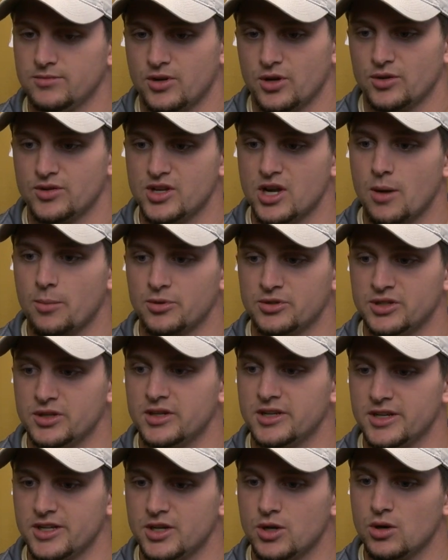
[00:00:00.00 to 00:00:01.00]
earned the
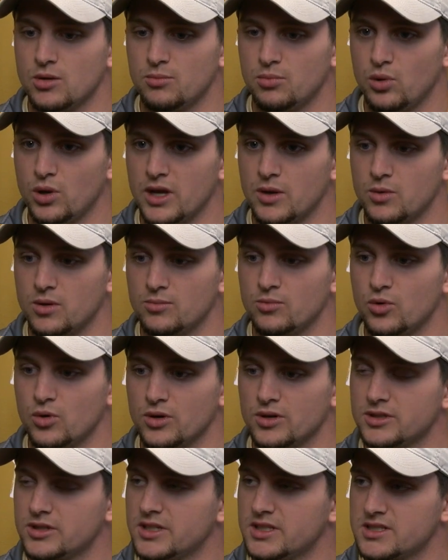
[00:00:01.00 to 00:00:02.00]
opportunity to go and play one
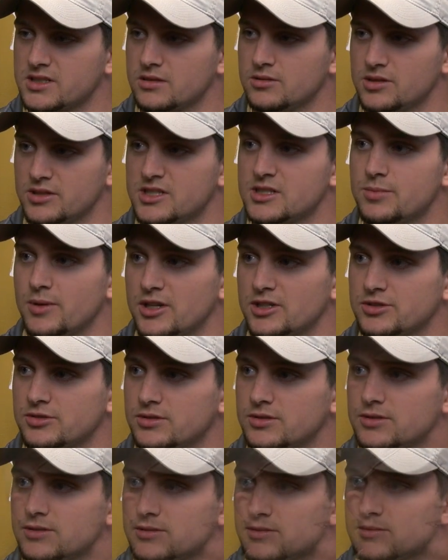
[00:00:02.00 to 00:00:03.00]
more is
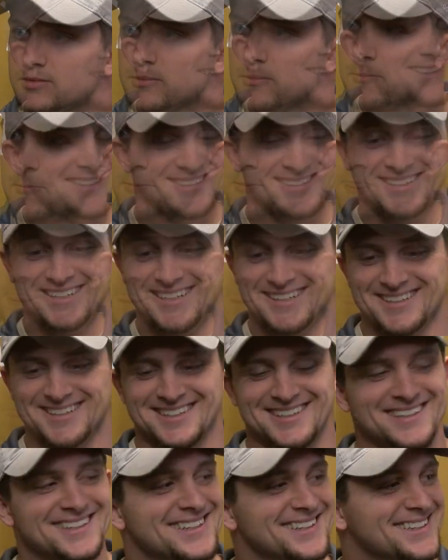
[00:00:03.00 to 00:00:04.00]
special.
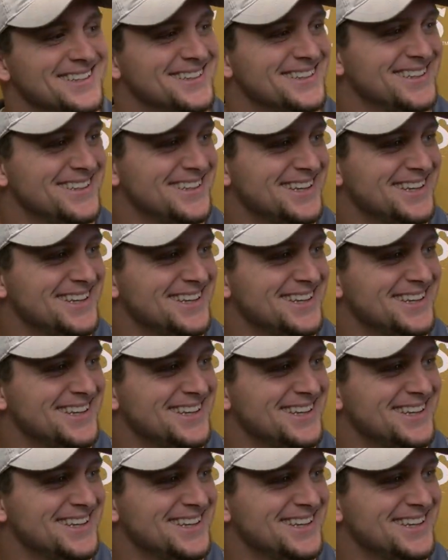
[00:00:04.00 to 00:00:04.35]
Yeah.